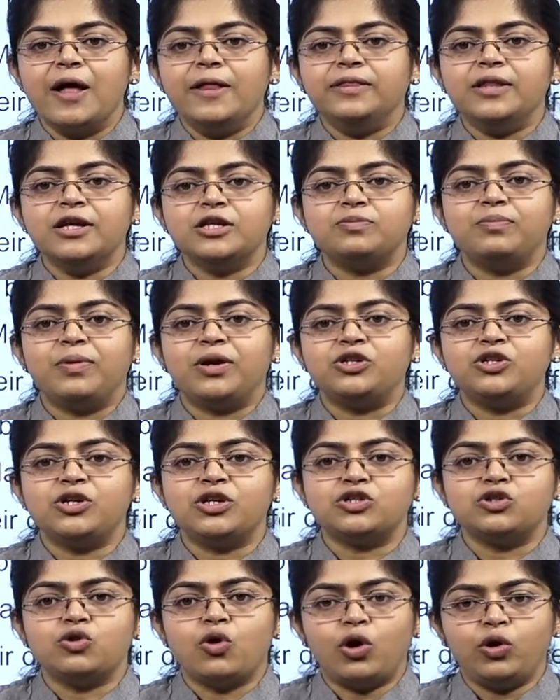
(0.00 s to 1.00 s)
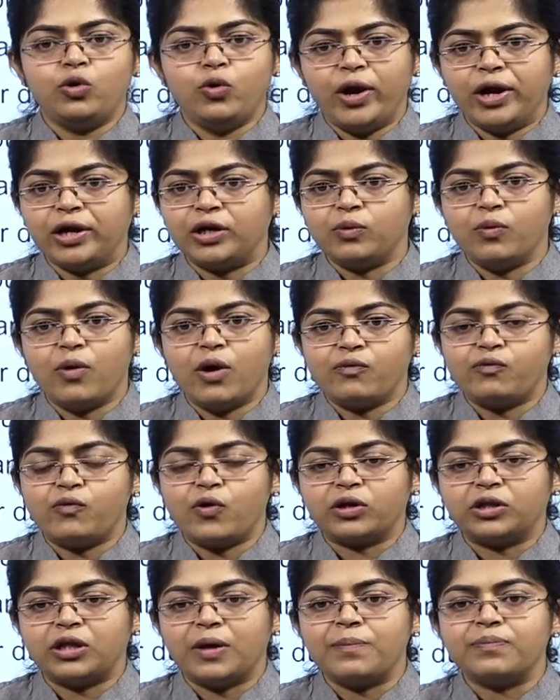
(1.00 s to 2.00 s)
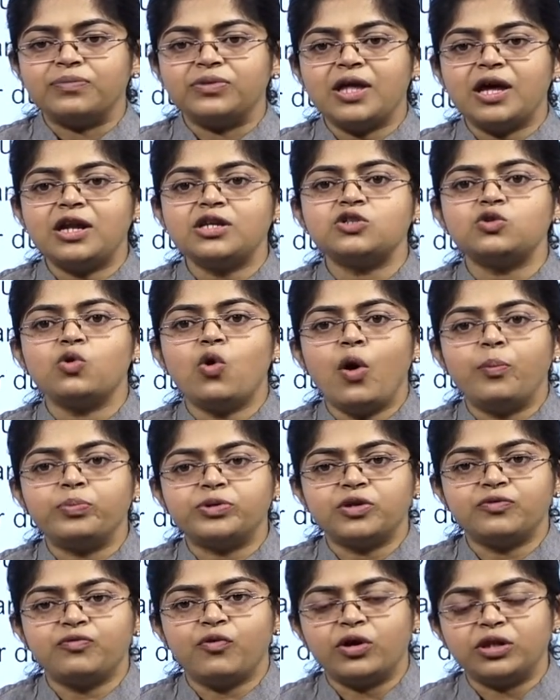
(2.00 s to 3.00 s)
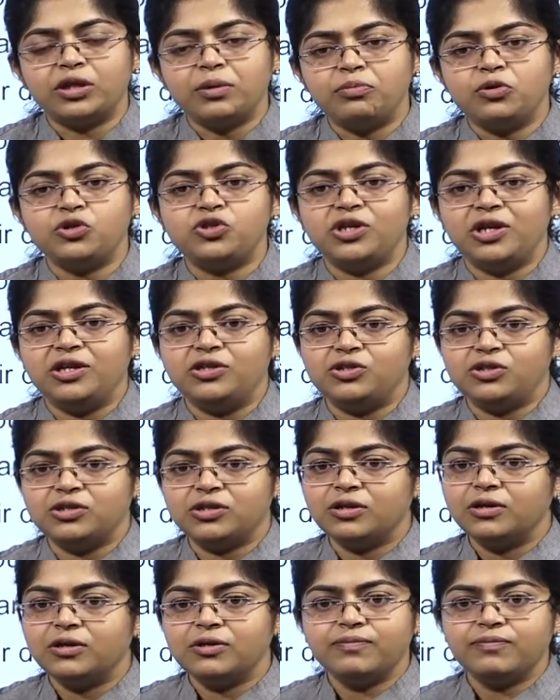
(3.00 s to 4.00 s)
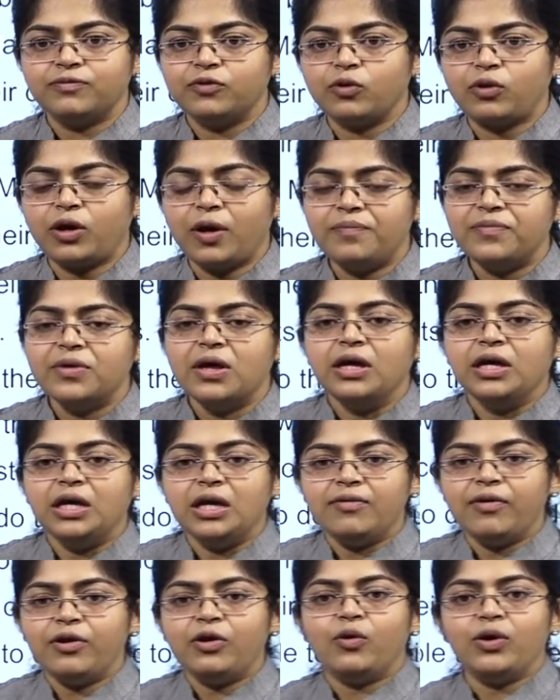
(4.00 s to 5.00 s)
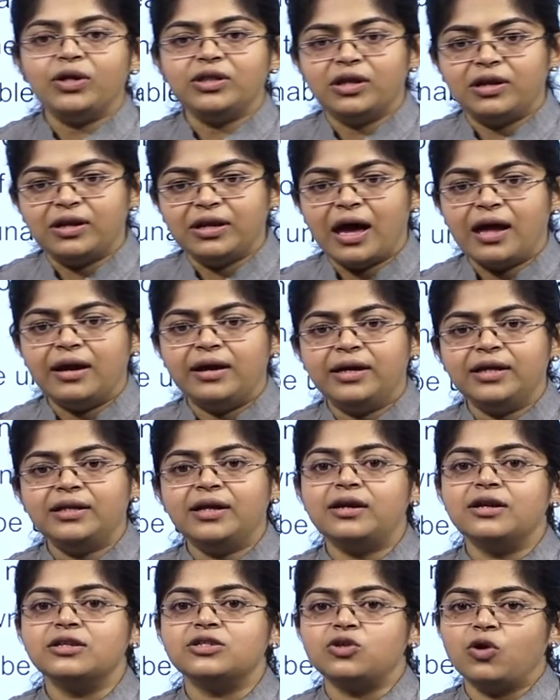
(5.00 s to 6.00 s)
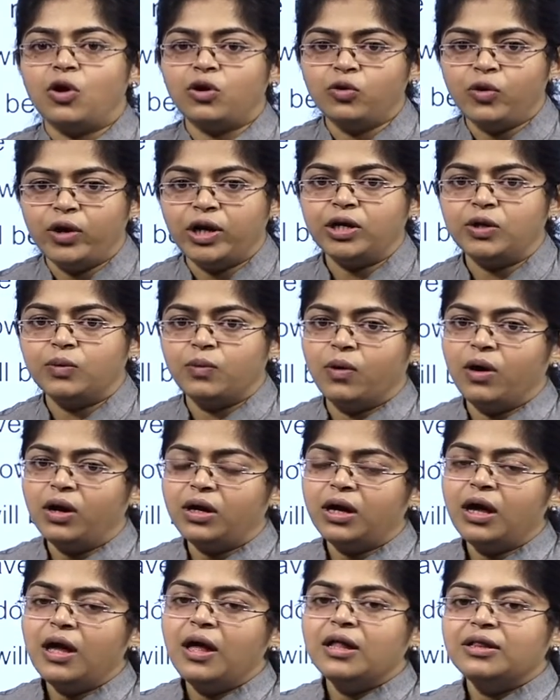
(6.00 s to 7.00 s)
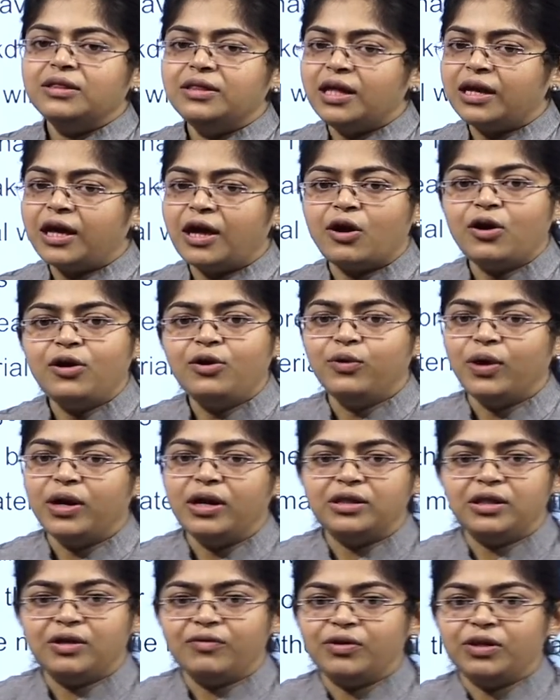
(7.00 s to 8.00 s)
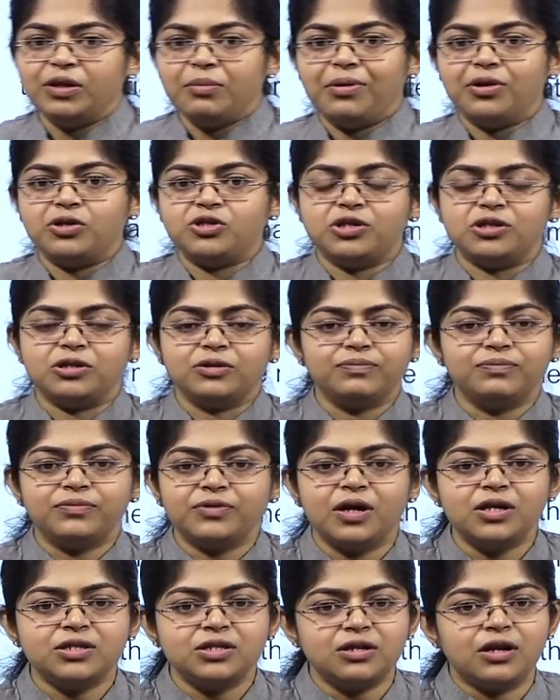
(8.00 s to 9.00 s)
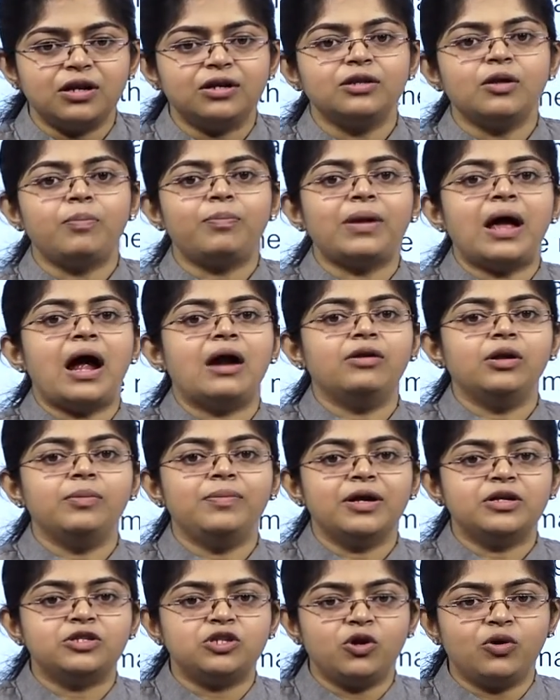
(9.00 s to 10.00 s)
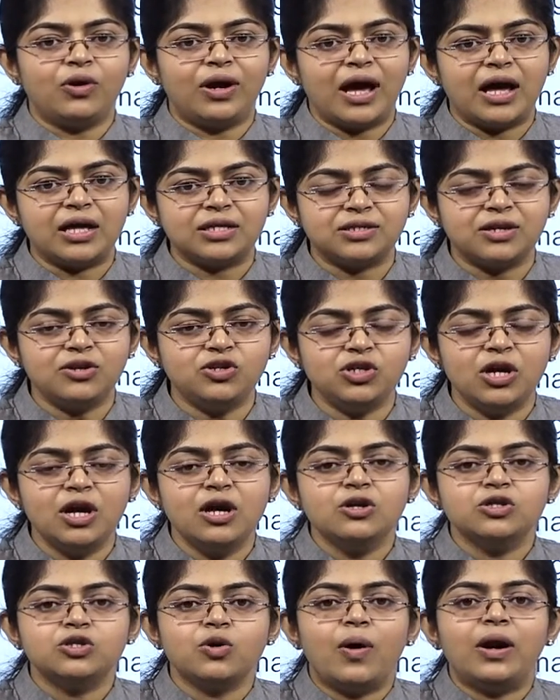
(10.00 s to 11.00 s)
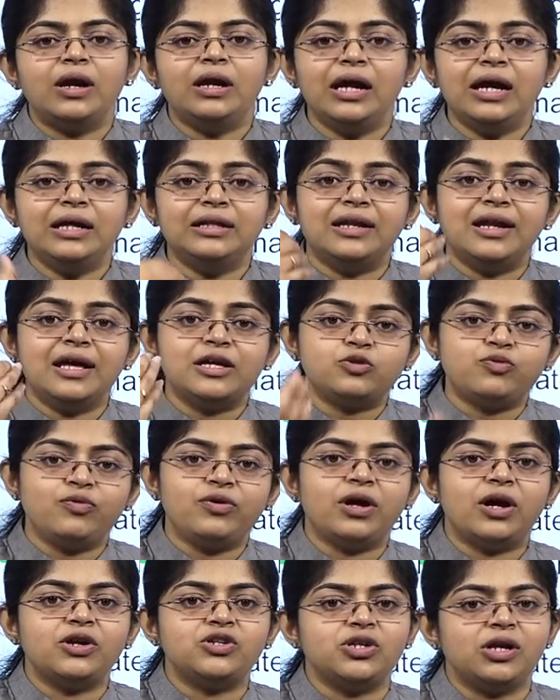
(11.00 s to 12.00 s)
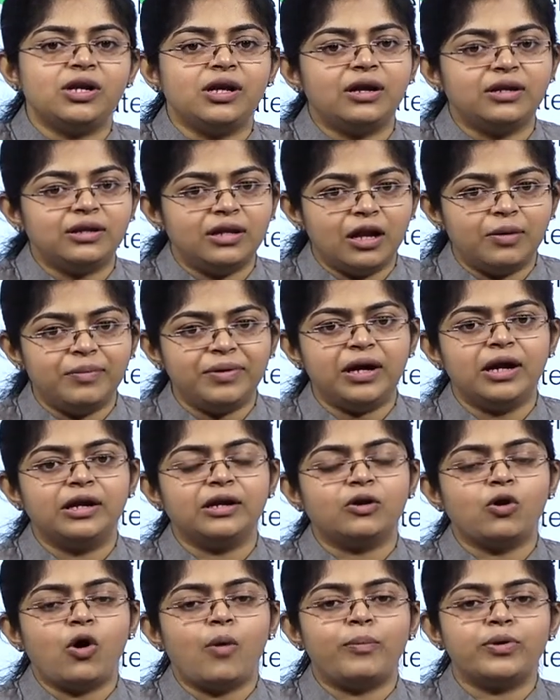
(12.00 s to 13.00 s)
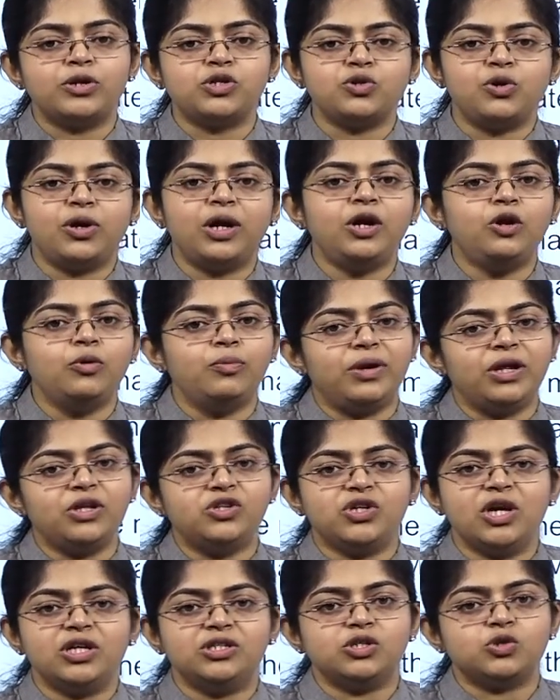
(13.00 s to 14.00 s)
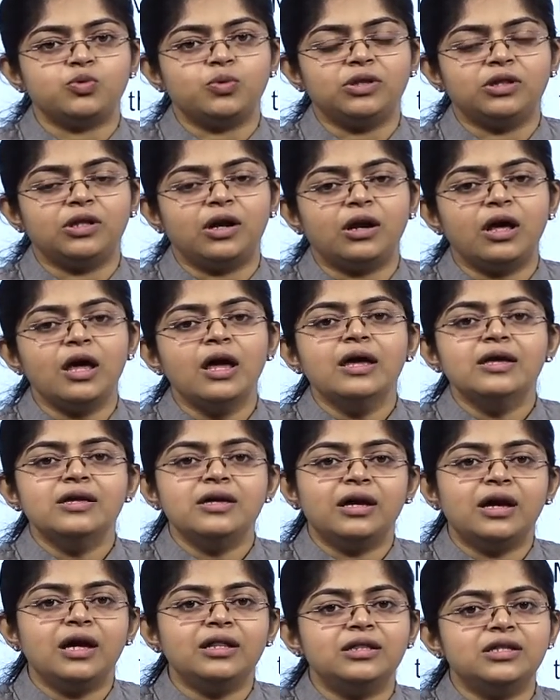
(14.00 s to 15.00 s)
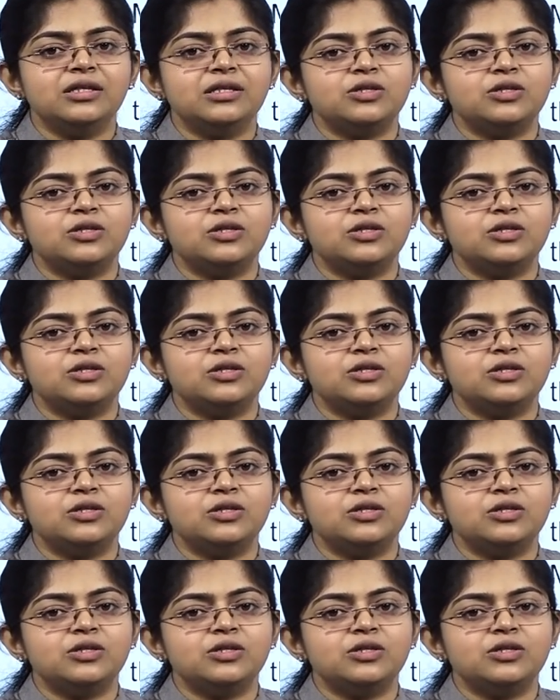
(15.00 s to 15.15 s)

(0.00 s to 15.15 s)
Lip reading: this budget is not going to work for them, there is no option for them to change. Okay. Even knowing the reality that it's not going to work, they cannot do anything with the budget. isn't it? The plan will be executed as such. So only in the next financial year, they'll be getting an opportunity to bring changes within that. Again, this